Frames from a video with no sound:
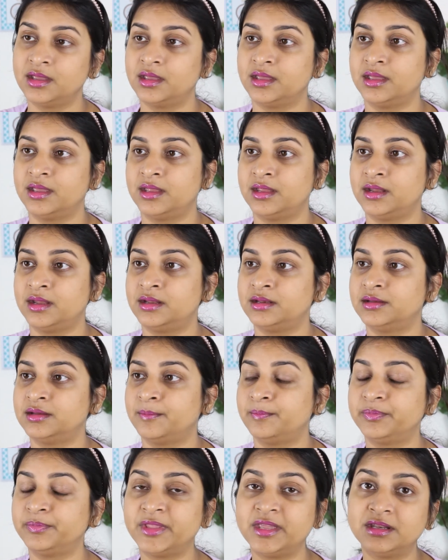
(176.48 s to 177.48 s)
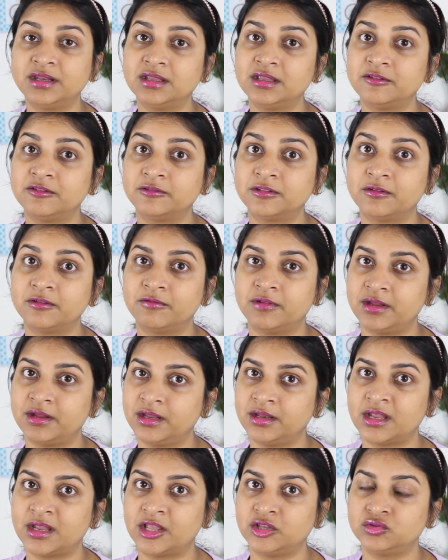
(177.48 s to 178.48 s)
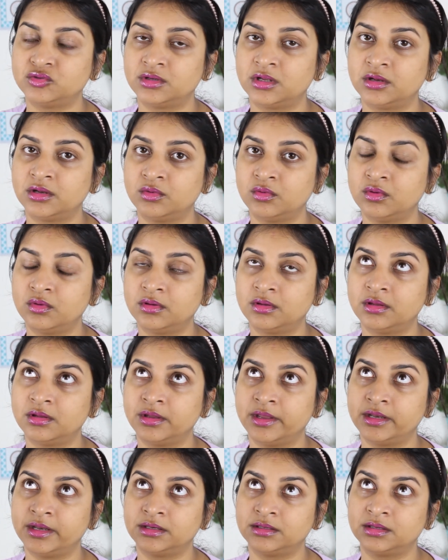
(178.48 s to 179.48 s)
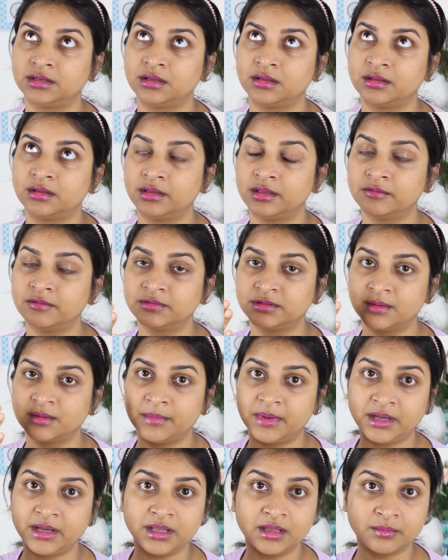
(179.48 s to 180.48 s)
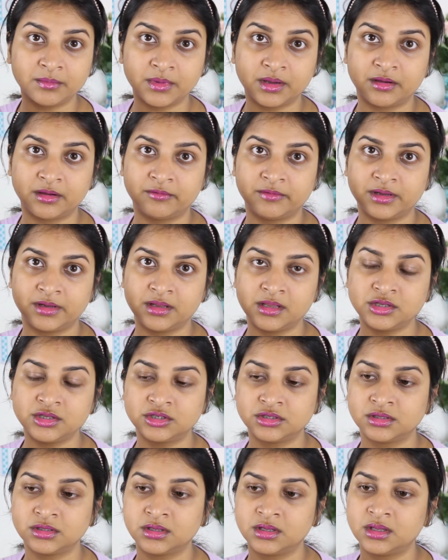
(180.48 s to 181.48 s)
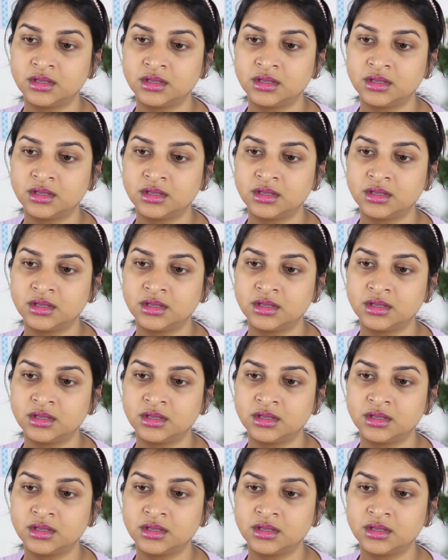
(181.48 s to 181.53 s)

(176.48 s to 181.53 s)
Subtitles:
and it gives a very natural look. It gives a medium coverage.